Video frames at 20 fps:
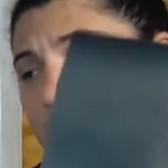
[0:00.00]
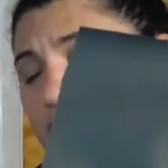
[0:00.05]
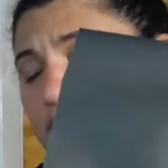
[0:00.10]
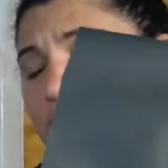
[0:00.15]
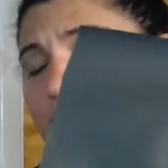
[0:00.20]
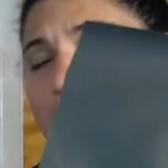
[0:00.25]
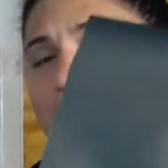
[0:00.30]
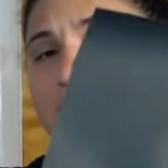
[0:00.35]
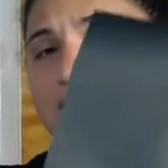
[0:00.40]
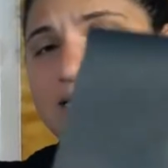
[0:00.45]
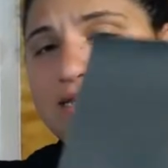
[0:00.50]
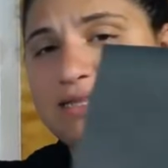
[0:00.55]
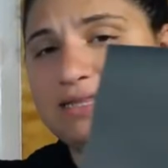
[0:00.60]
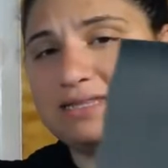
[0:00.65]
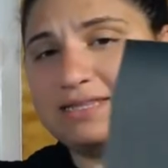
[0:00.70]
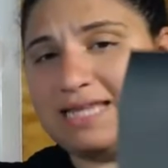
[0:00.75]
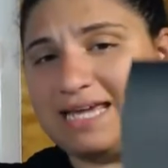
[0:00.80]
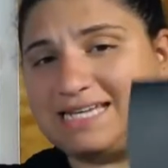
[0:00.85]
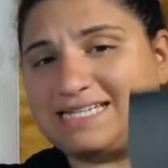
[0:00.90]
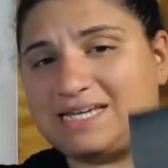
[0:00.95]
You want to lay,
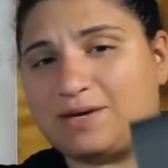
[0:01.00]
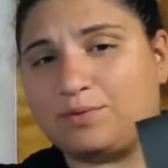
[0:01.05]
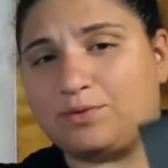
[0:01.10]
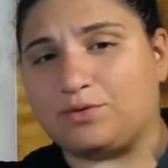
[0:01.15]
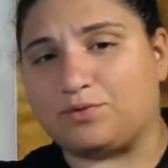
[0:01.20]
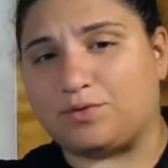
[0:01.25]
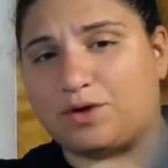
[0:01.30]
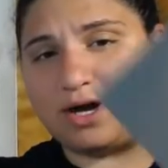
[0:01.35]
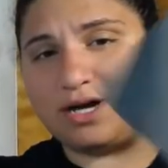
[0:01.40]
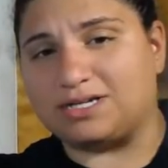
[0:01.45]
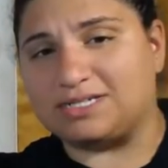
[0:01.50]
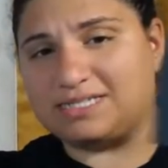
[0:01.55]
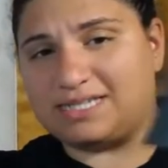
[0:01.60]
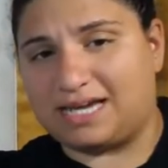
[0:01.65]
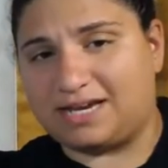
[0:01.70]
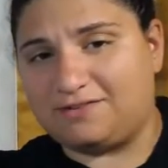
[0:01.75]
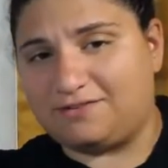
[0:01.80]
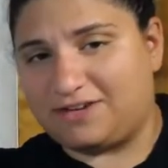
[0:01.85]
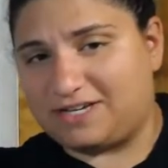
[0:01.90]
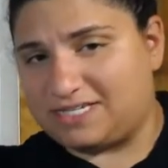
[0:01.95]
lay down with the wrong
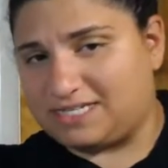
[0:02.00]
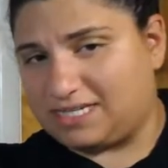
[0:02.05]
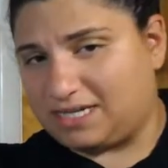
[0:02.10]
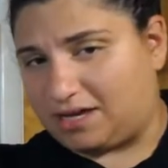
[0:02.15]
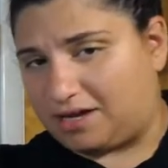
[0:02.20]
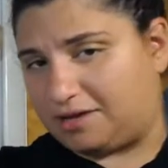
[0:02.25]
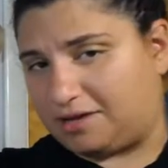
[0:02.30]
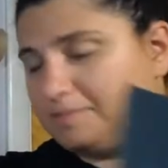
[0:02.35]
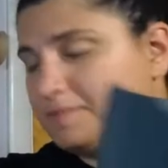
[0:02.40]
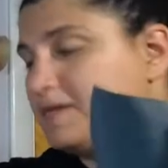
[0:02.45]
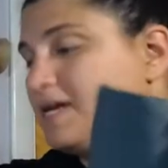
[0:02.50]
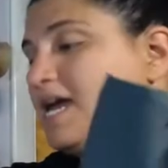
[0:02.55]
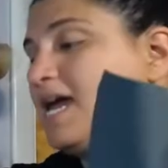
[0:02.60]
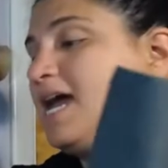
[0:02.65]
side facing up.